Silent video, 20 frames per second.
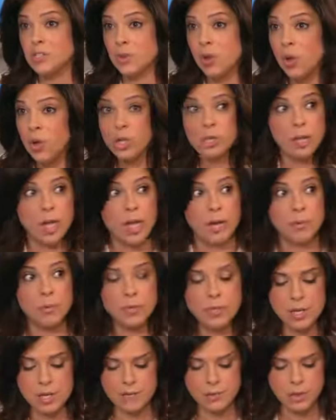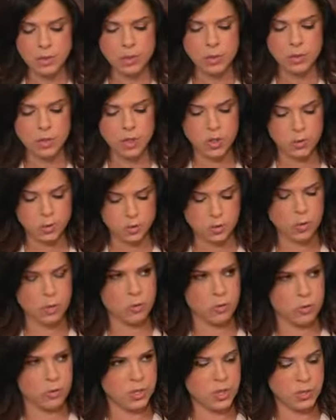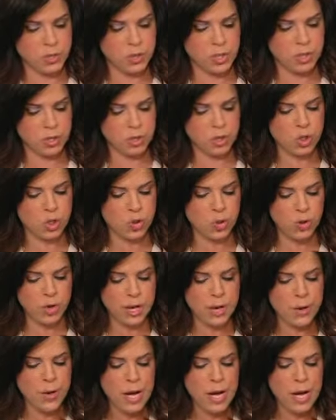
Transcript: 100% of his students. It's one of the reasons we did the story.